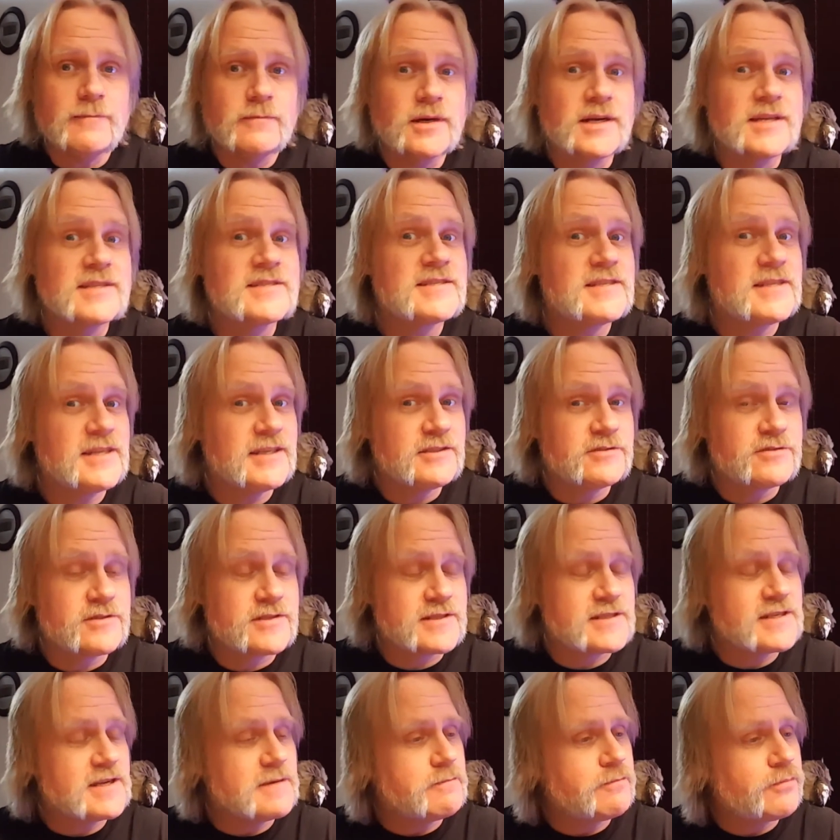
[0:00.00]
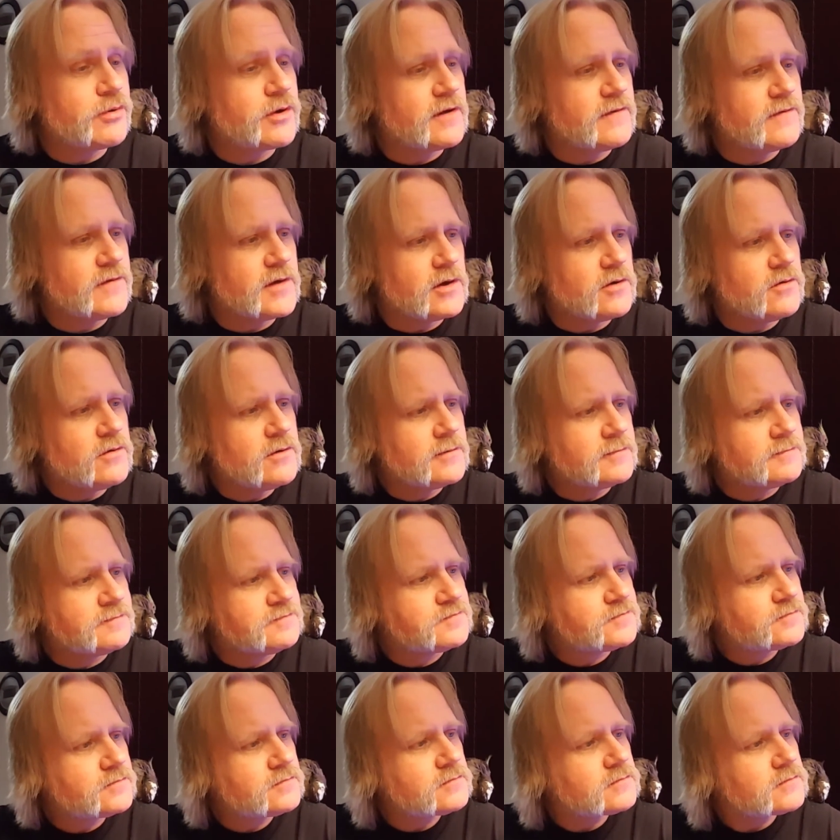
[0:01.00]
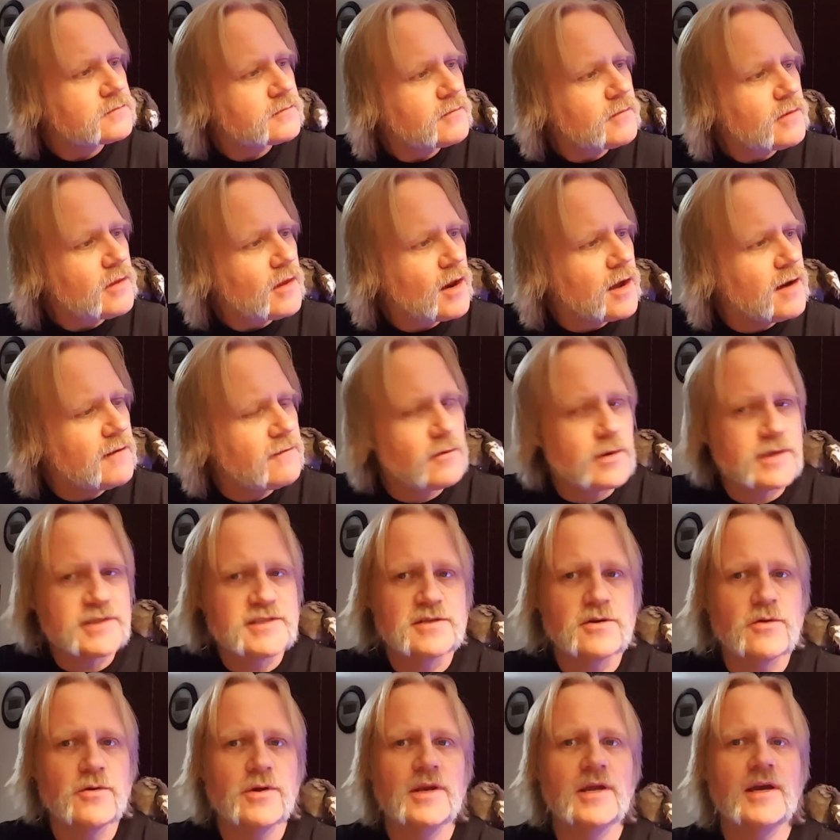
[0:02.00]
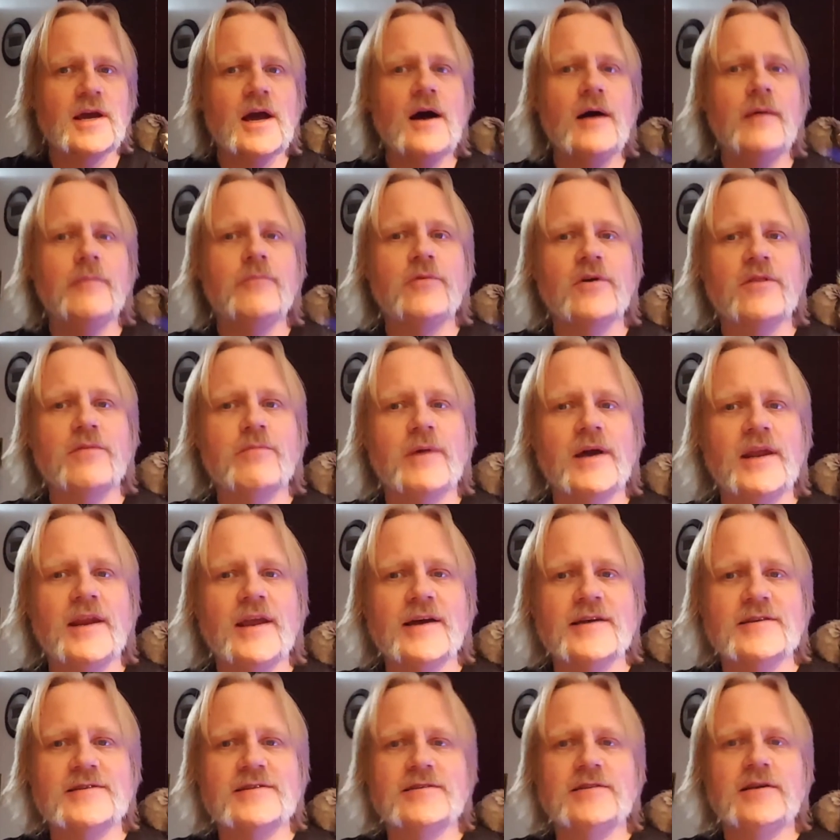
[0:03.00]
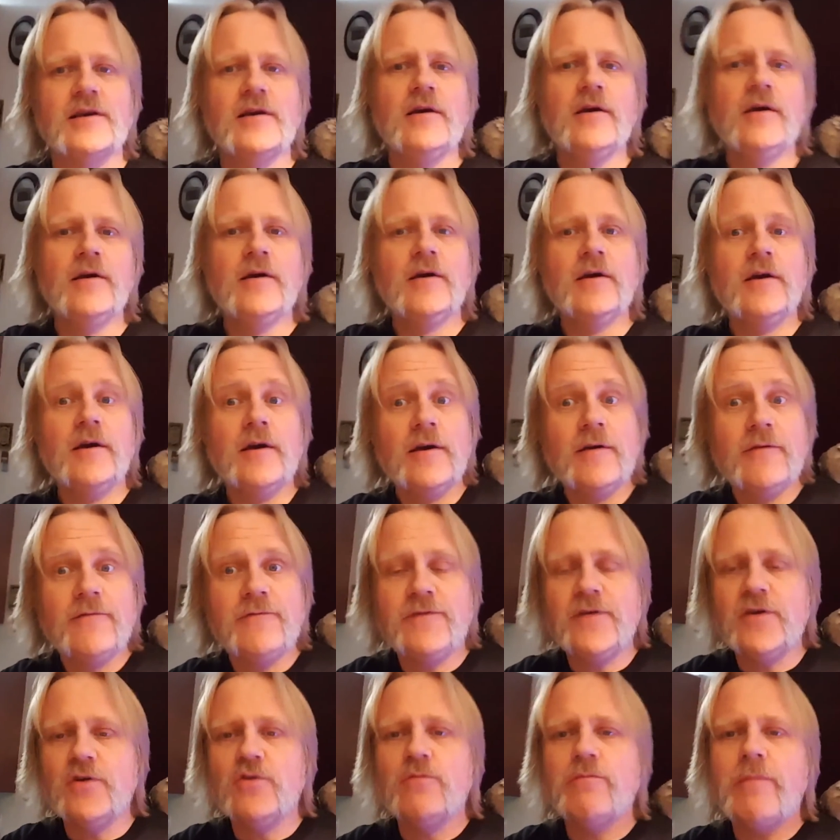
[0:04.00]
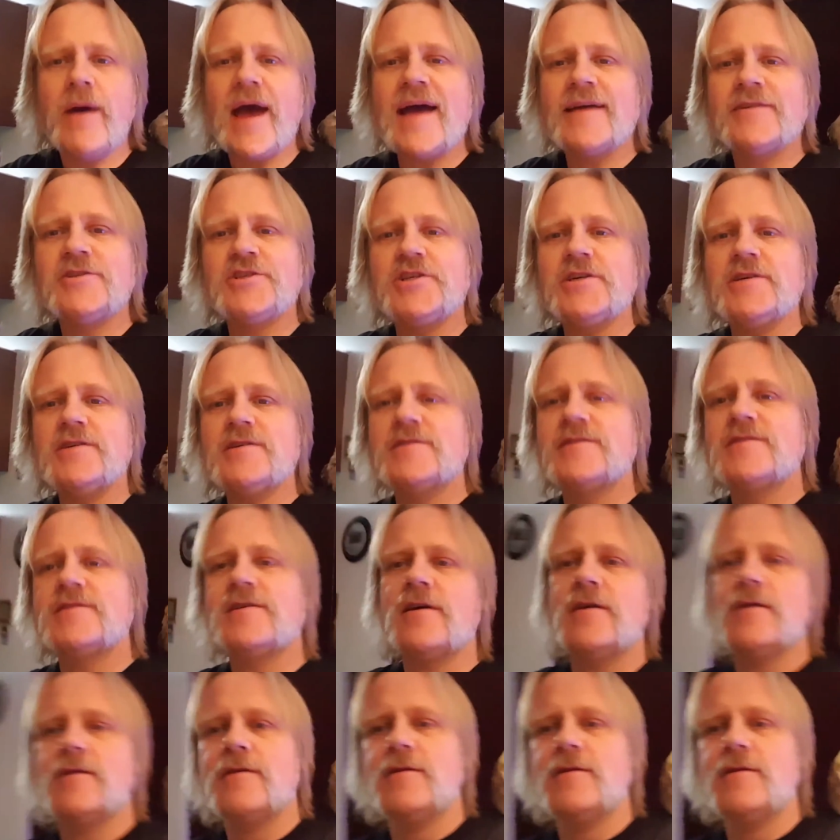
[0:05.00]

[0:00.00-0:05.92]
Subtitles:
But it's an interesting preview of what's going to come with my next few batches.